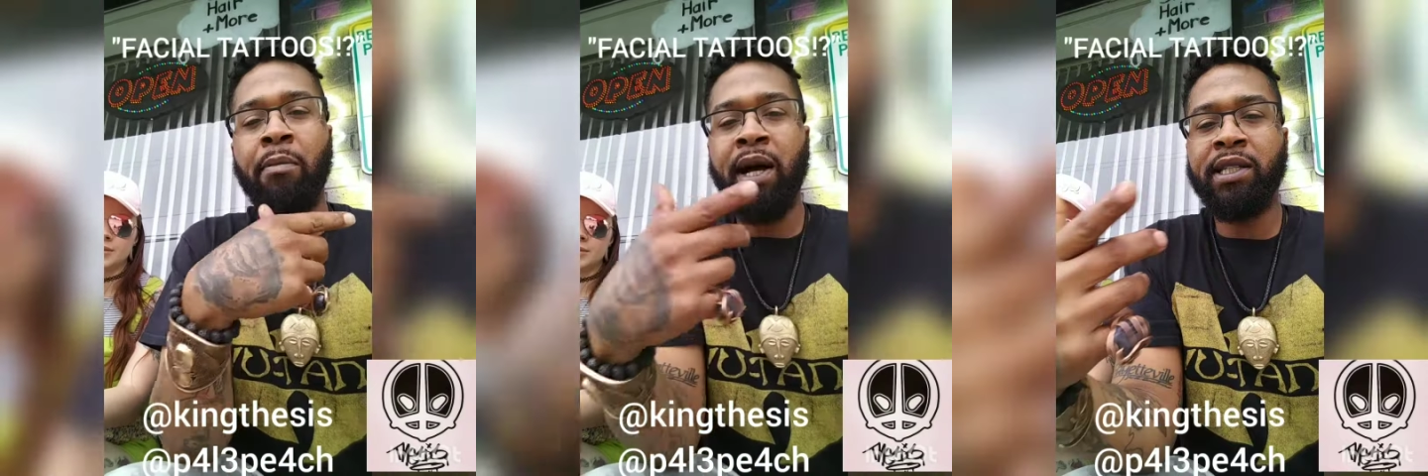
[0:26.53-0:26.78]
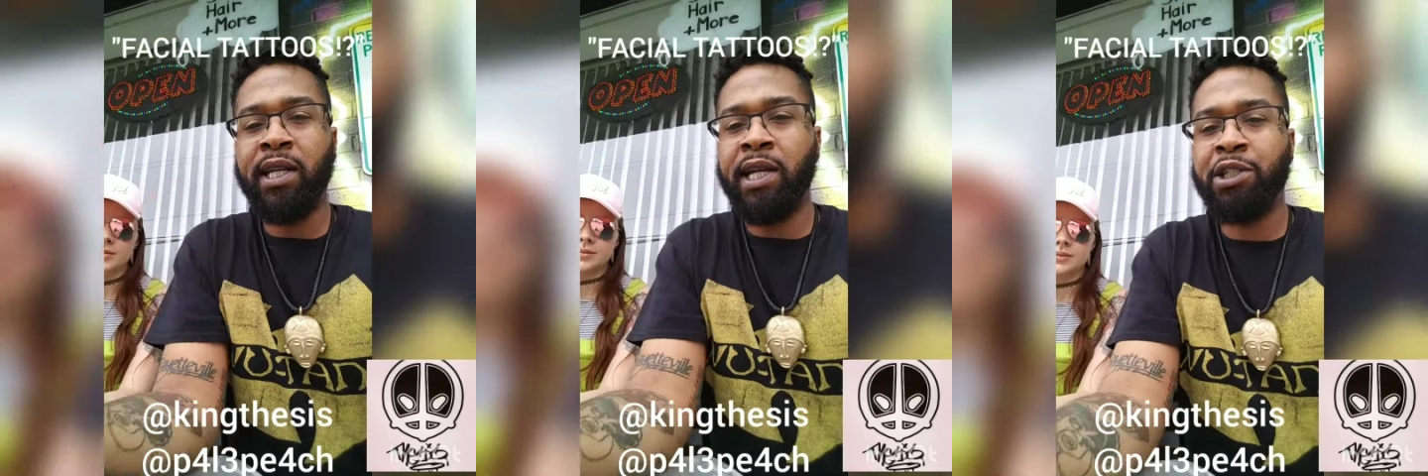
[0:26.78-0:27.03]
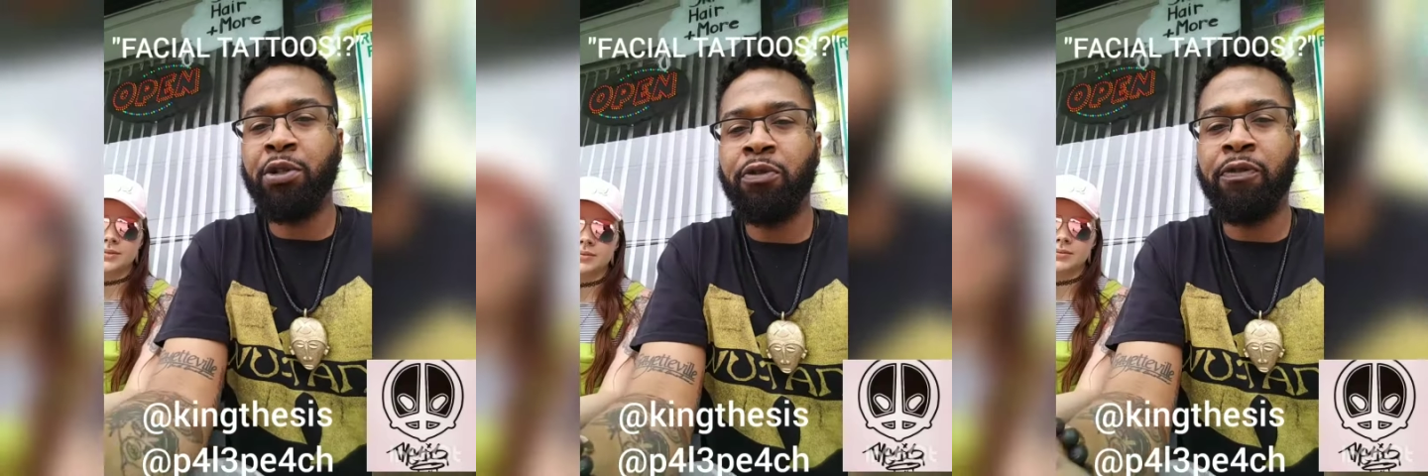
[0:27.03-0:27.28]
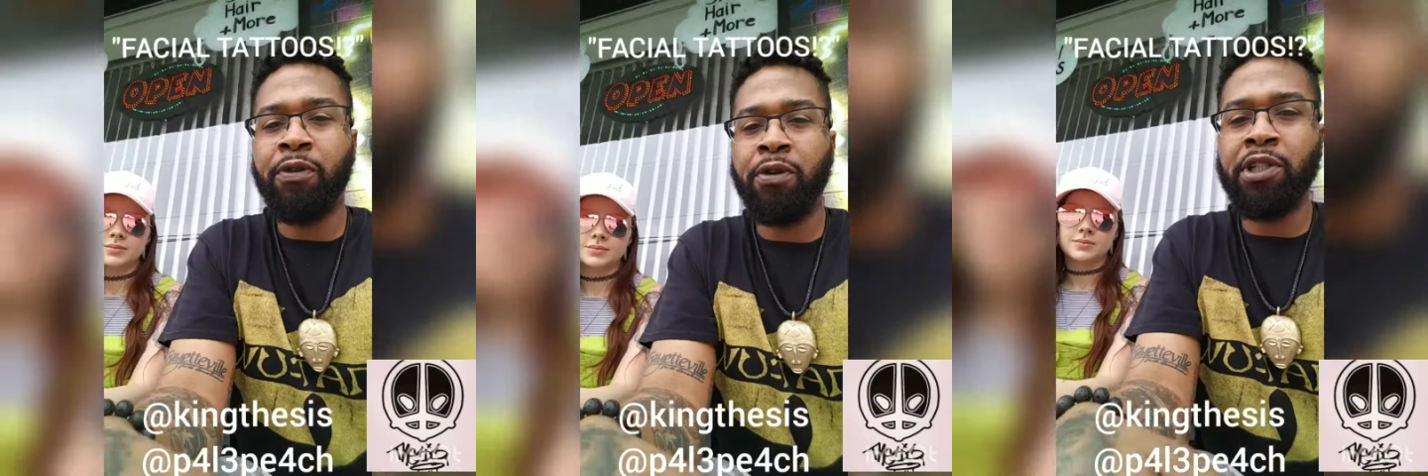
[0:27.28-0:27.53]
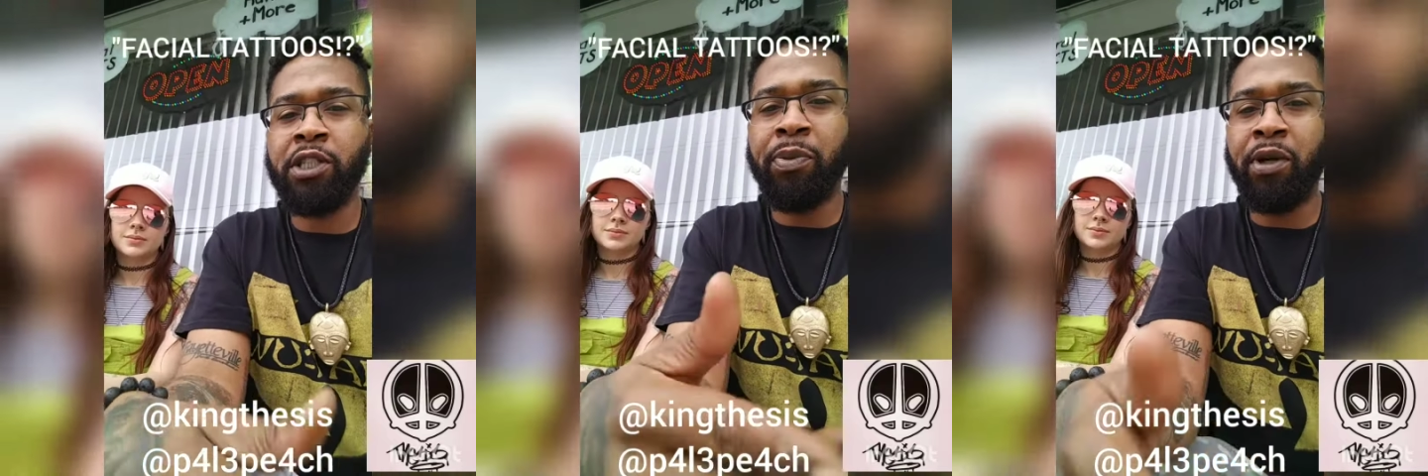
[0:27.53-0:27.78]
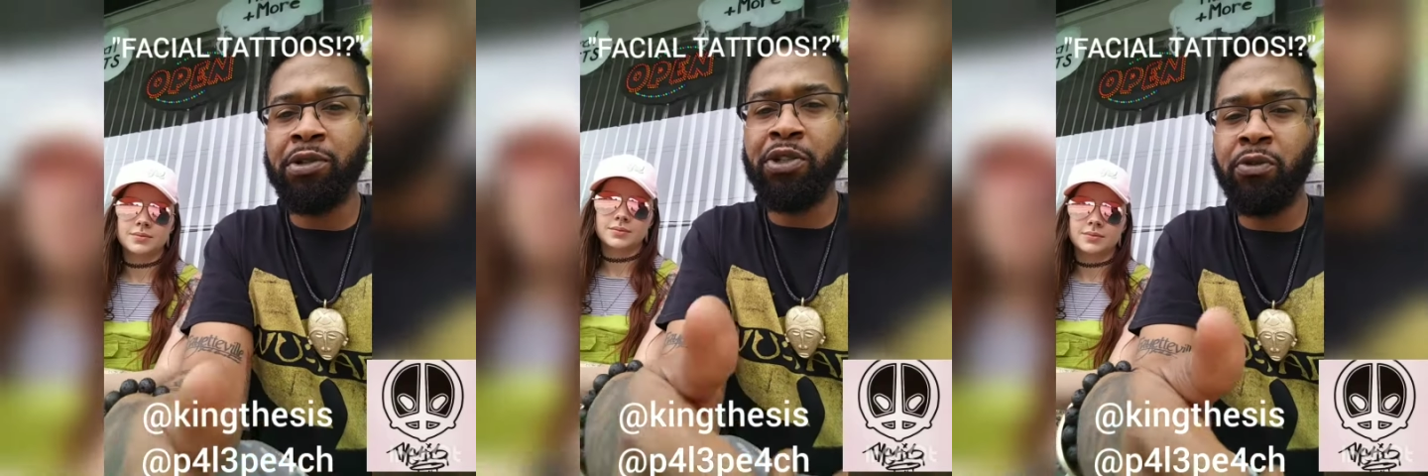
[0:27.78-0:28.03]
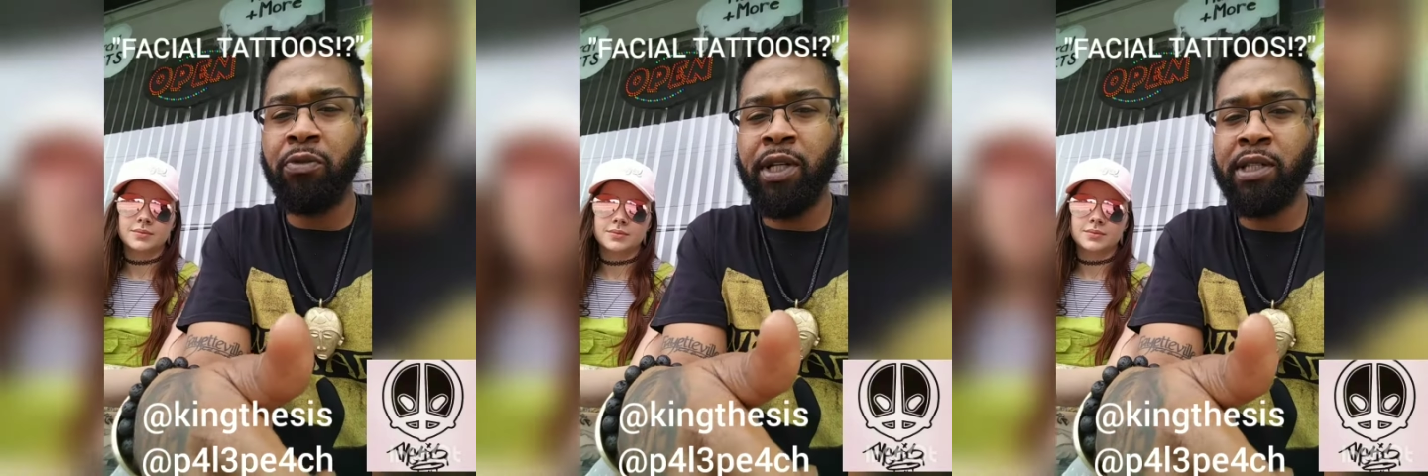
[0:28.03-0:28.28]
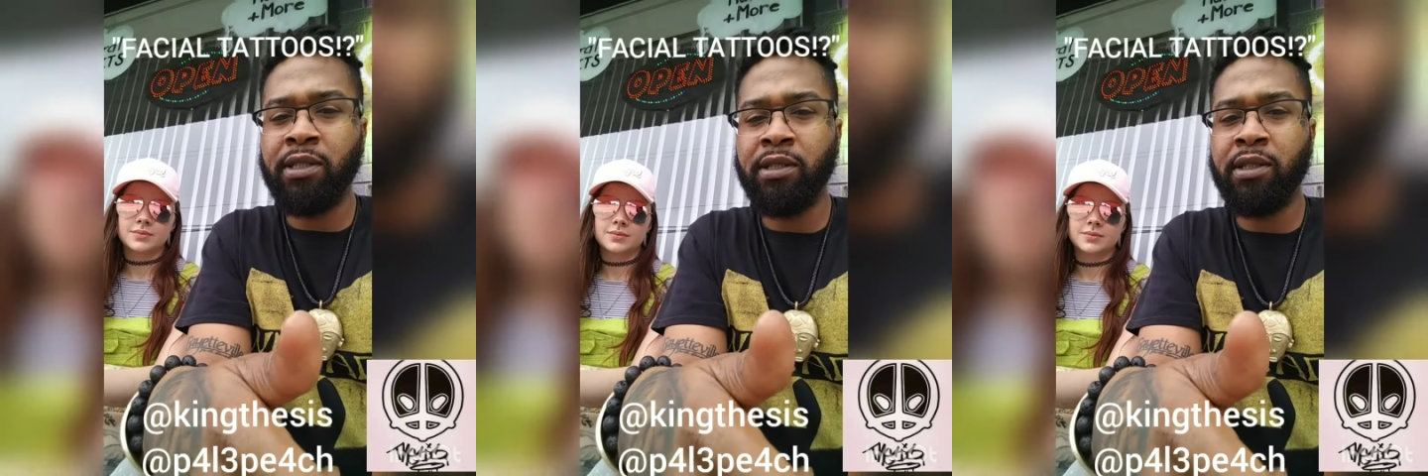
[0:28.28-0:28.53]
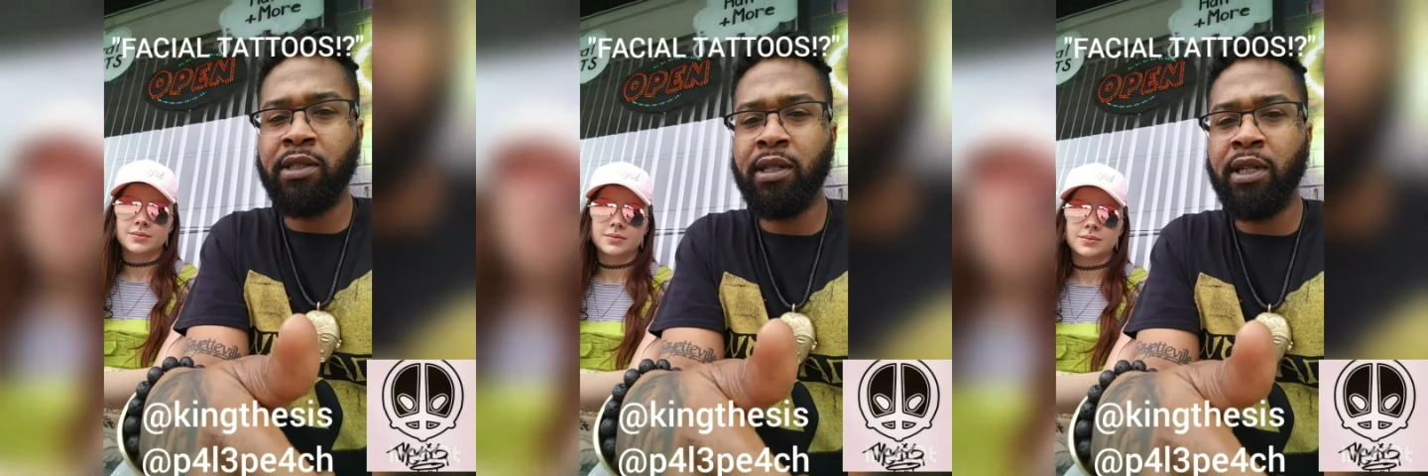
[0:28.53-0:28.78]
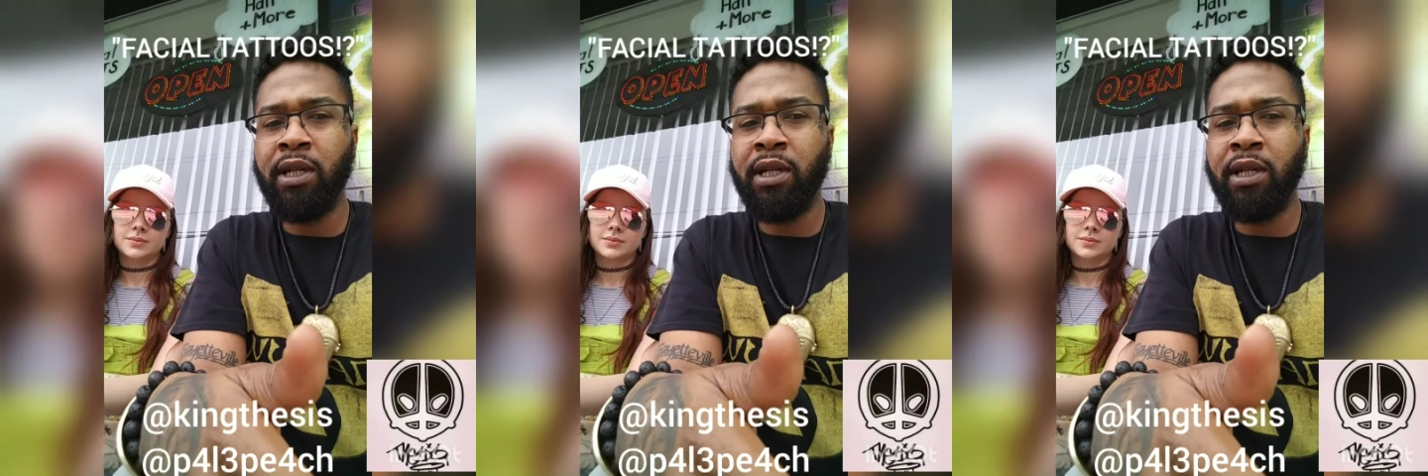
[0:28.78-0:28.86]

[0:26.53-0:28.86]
my tattoo for spiritual reasons.